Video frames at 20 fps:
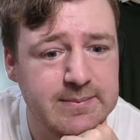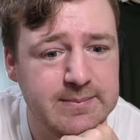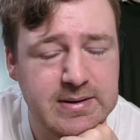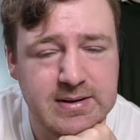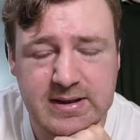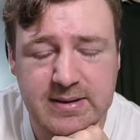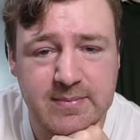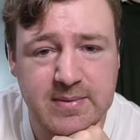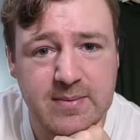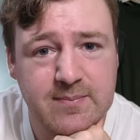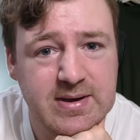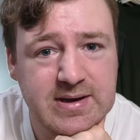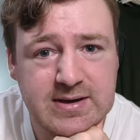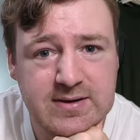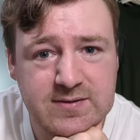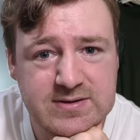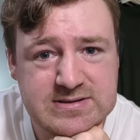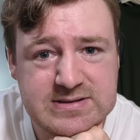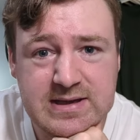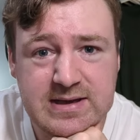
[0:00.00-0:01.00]
my
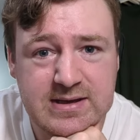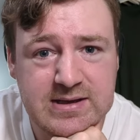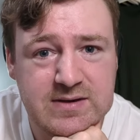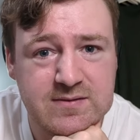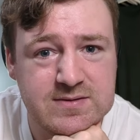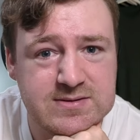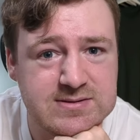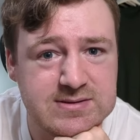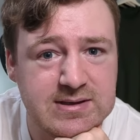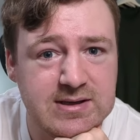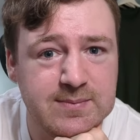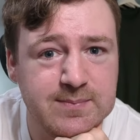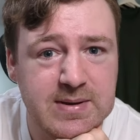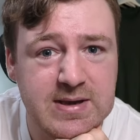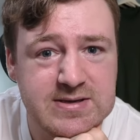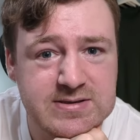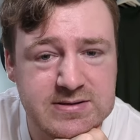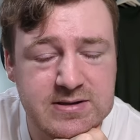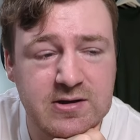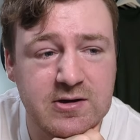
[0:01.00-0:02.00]
buddy was saying he was like
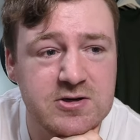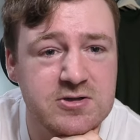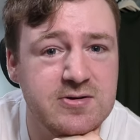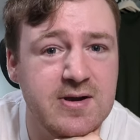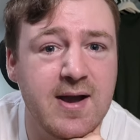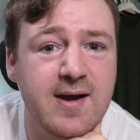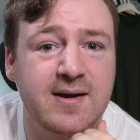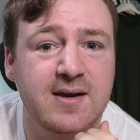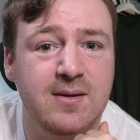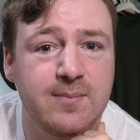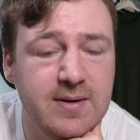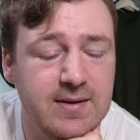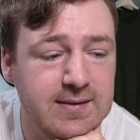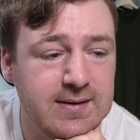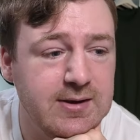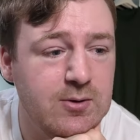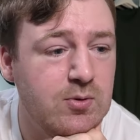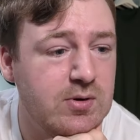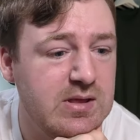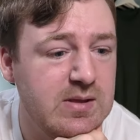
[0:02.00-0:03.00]
basically on track to be
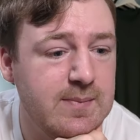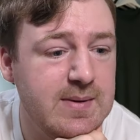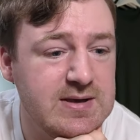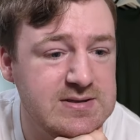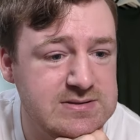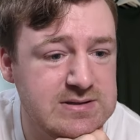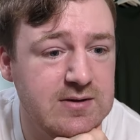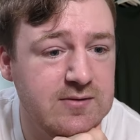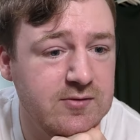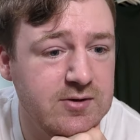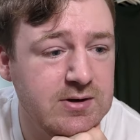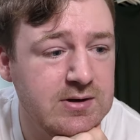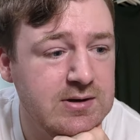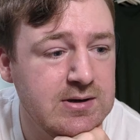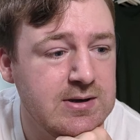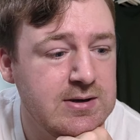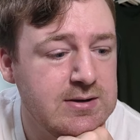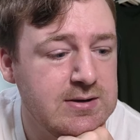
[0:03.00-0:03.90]
like one of the best ever